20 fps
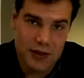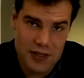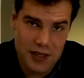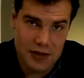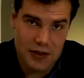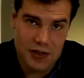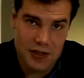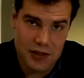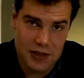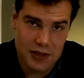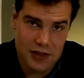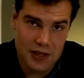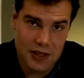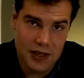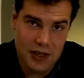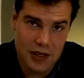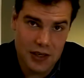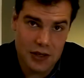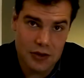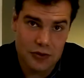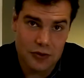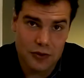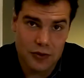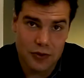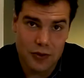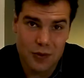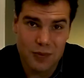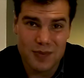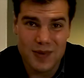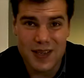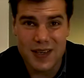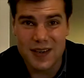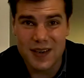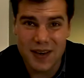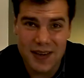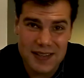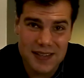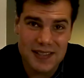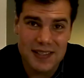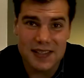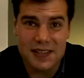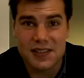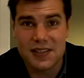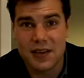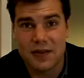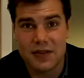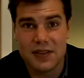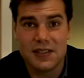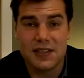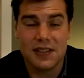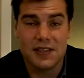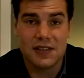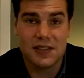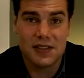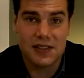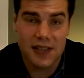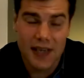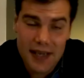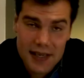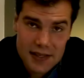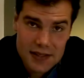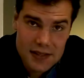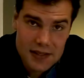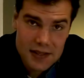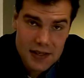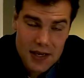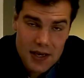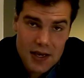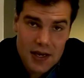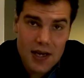1016 is from 1976.